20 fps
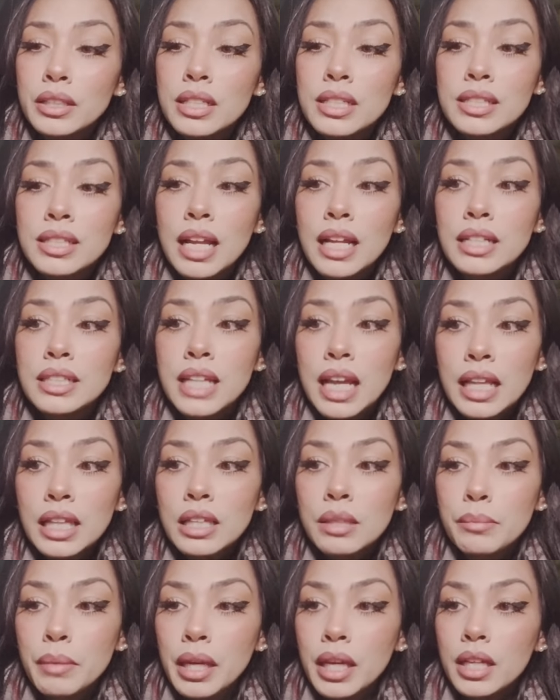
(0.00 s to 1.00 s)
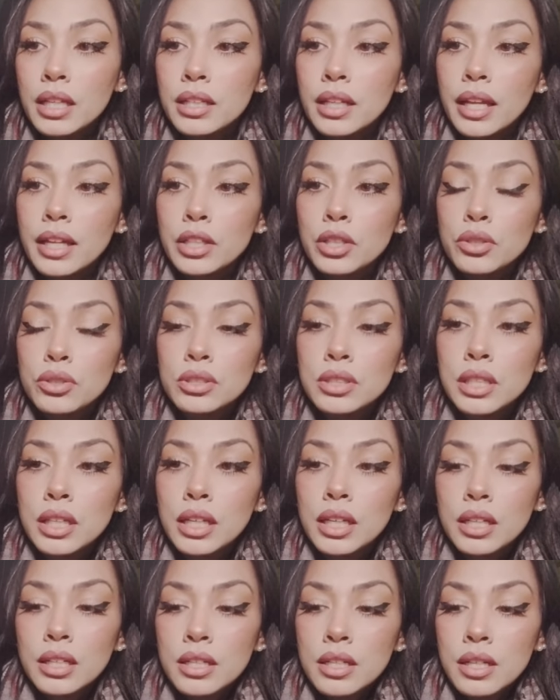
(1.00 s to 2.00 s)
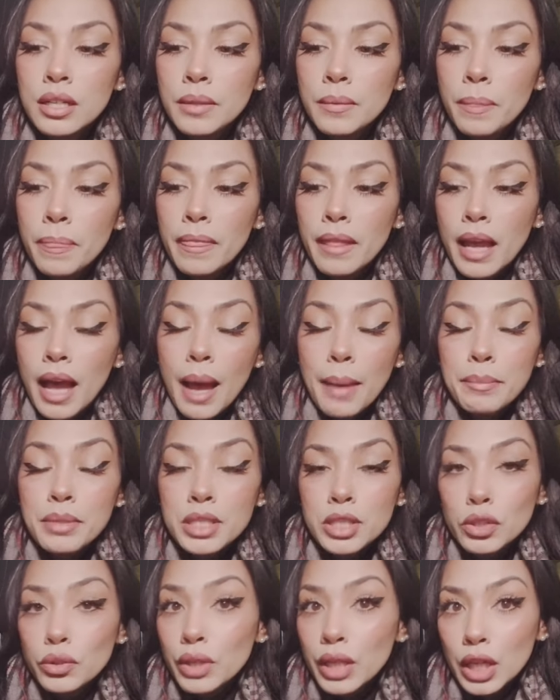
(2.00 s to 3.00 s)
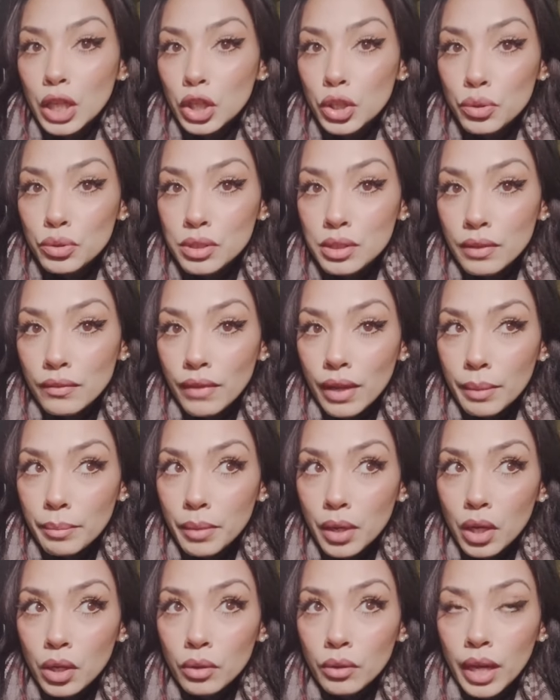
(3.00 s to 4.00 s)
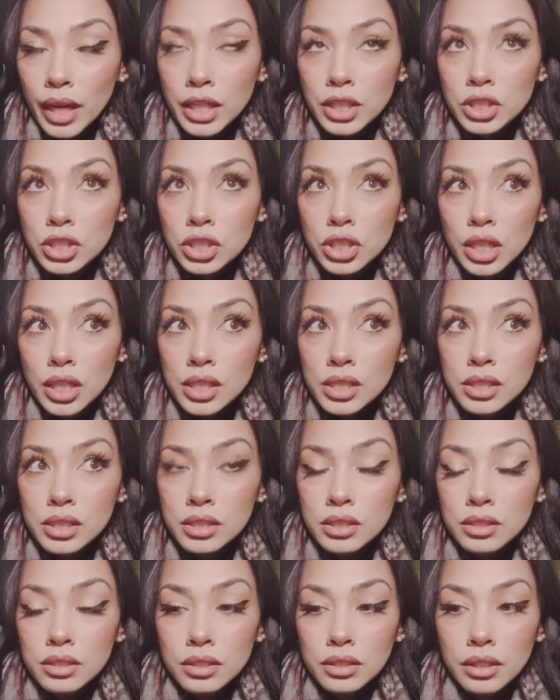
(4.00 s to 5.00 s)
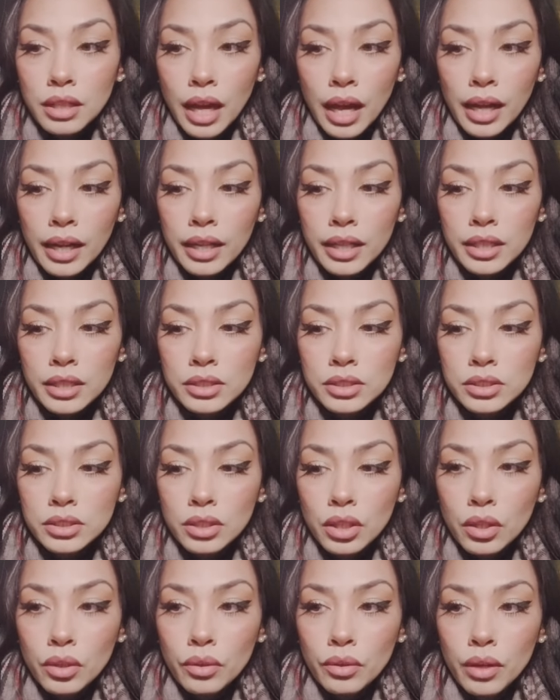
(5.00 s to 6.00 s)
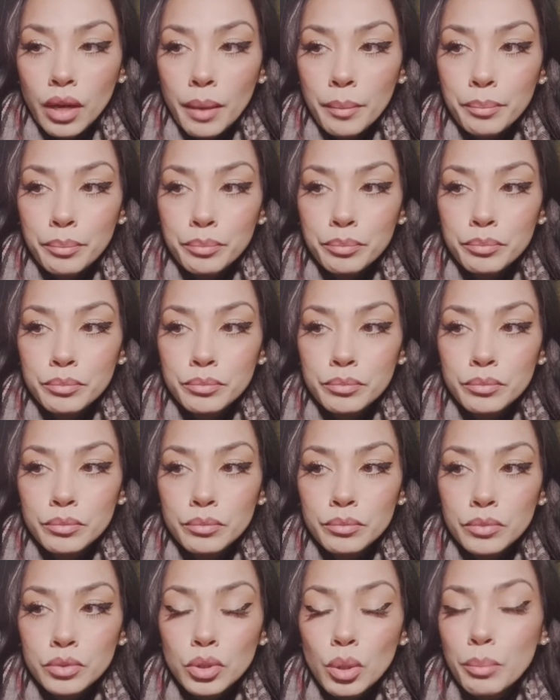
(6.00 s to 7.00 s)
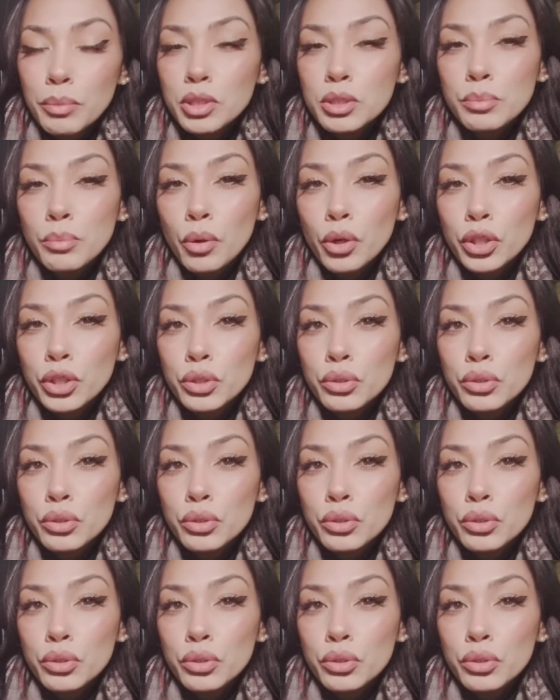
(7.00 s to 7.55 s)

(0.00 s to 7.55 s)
It's not telling me. Like usually, I'm still getting used to Venmo. I just got it, so I'm so much more